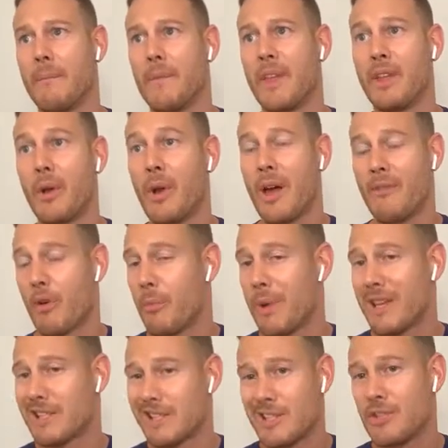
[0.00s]
they don't have our
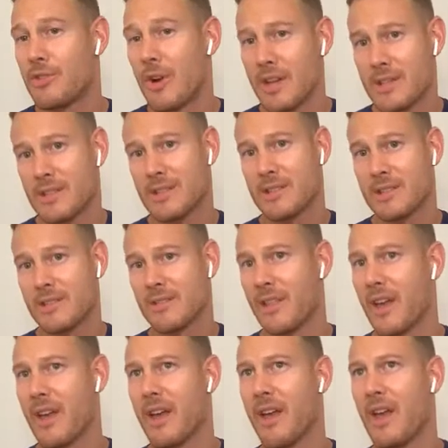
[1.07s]
best interests
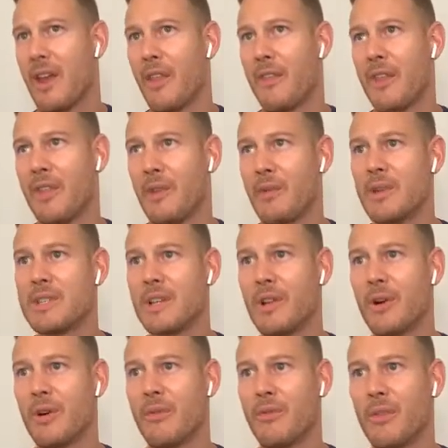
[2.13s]
there. And I think there is a
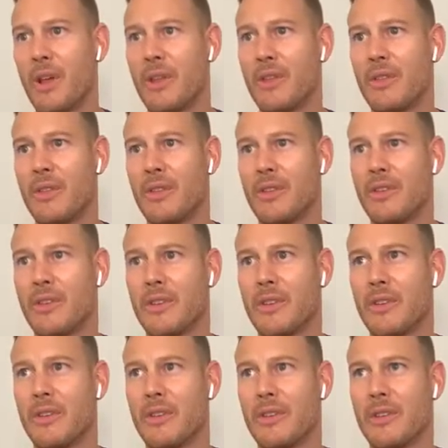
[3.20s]
lot of, like, there's
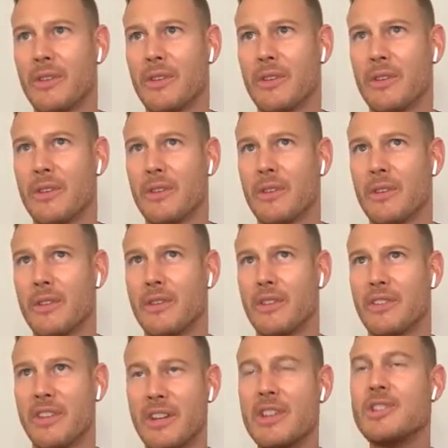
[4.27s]
a
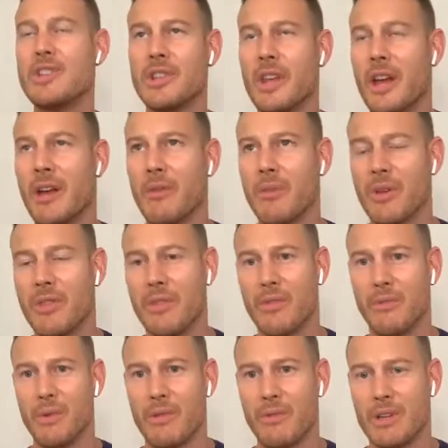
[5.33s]
synergy there with
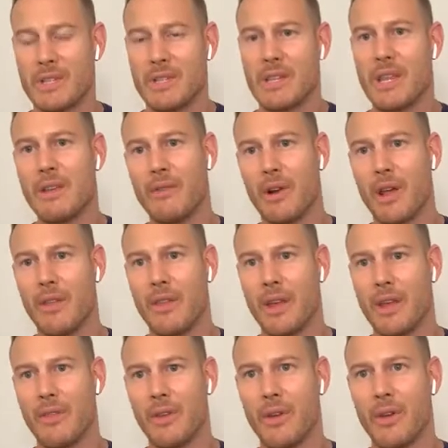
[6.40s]
Resident Evil. I
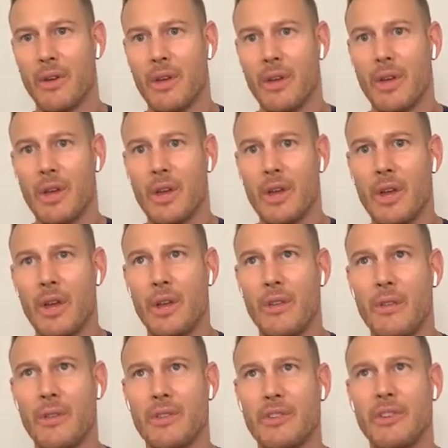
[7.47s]
think that
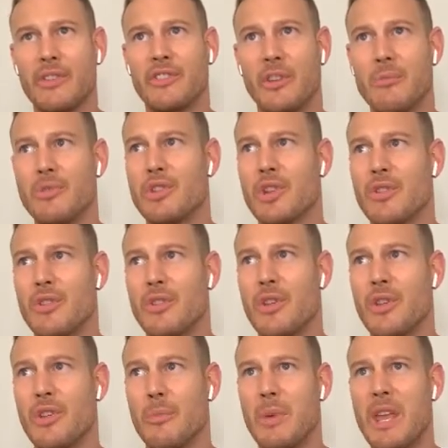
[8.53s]
there's an assumption
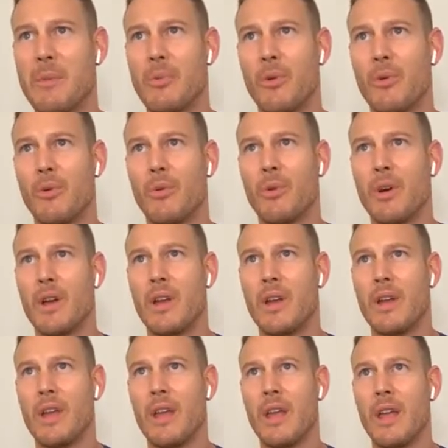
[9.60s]
that the people
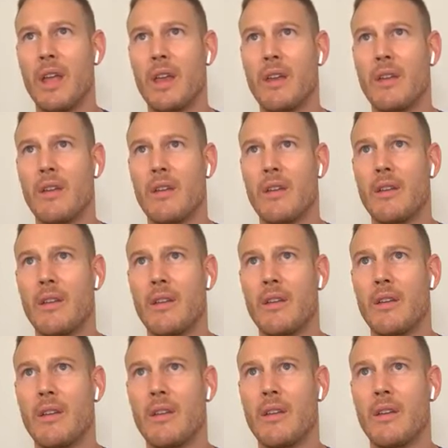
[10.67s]
in
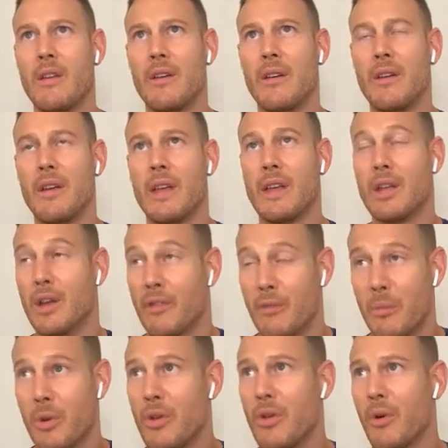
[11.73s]

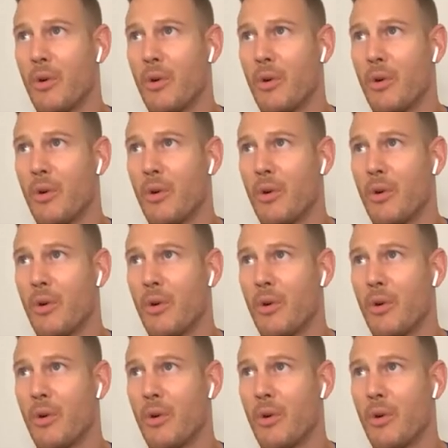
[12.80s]
government,